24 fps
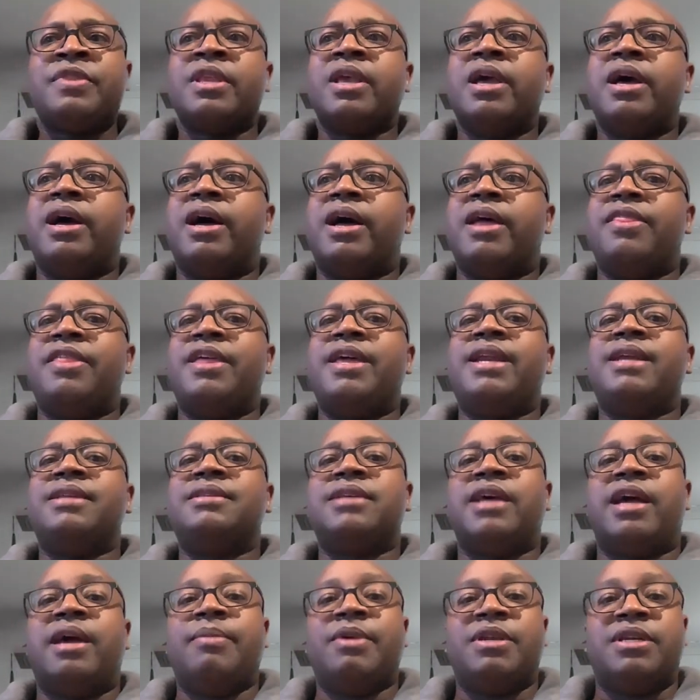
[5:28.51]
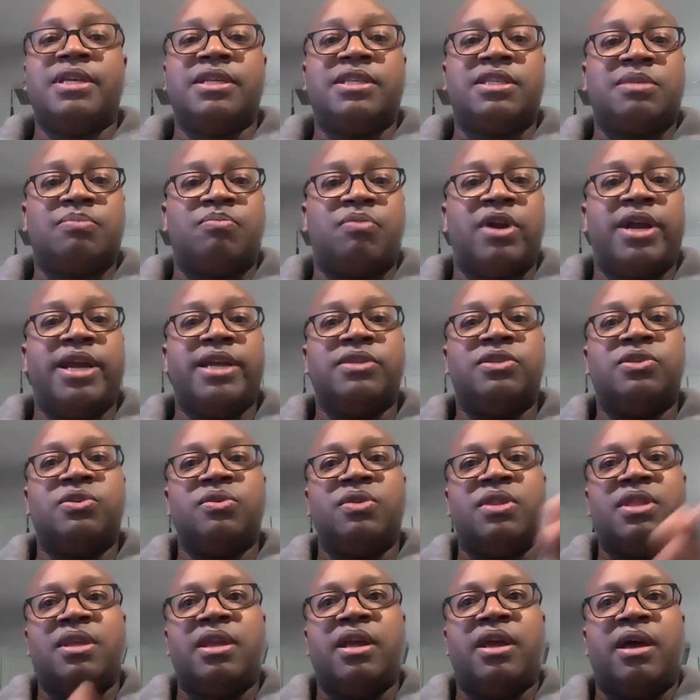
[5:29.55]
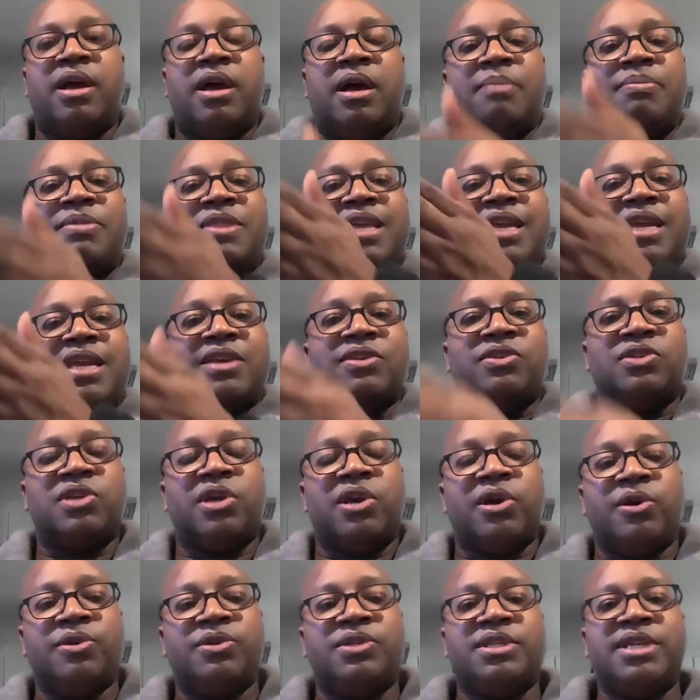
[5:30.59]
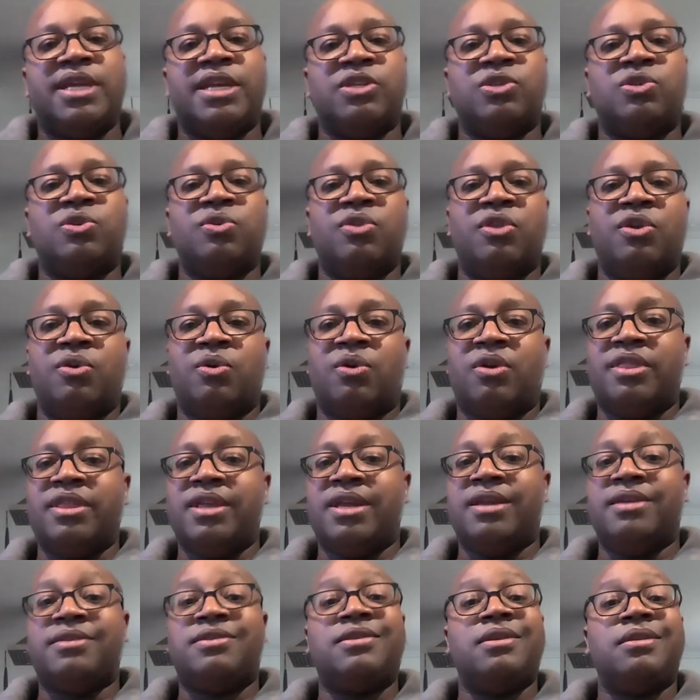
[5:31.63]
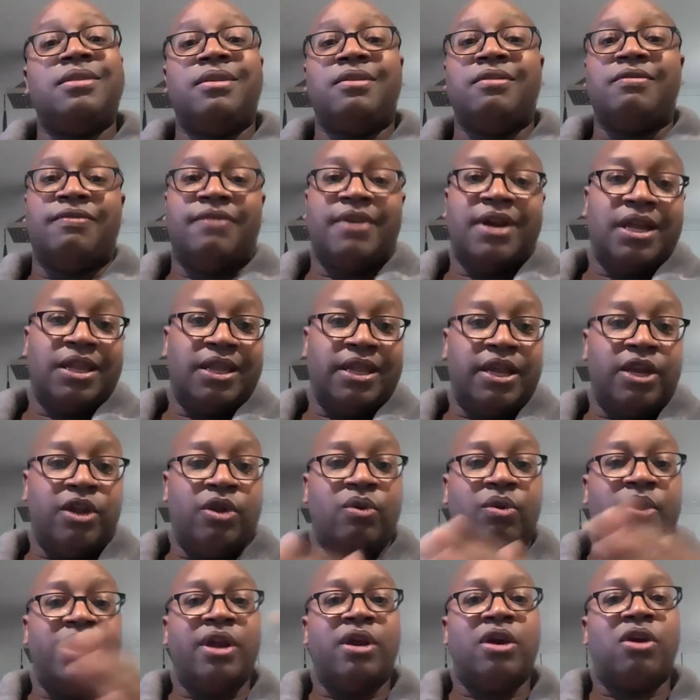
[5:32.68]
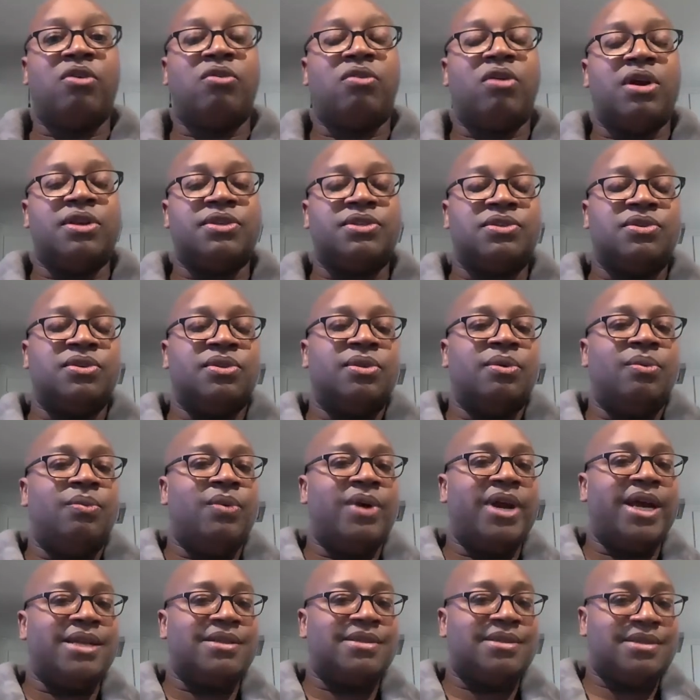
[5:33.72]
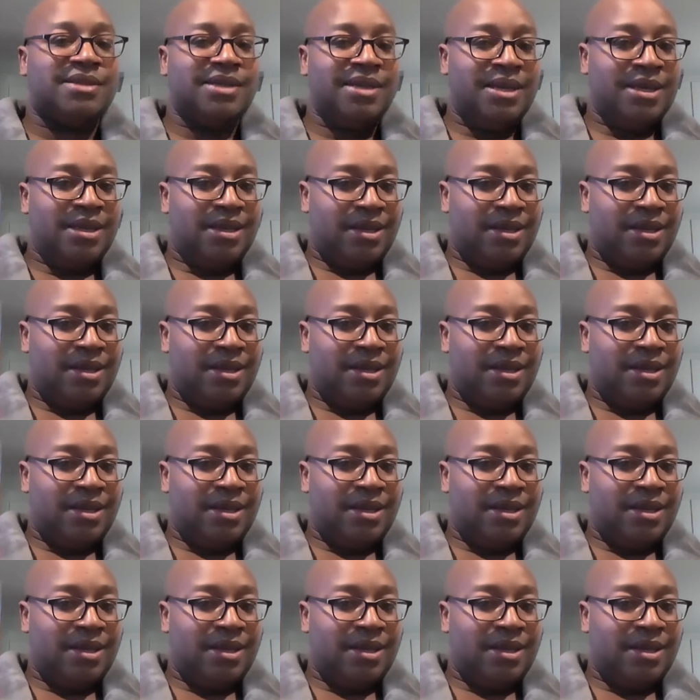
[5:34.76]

Then in time, it did spread to the up the East Coast into the Northeast, and then finally going across to the West.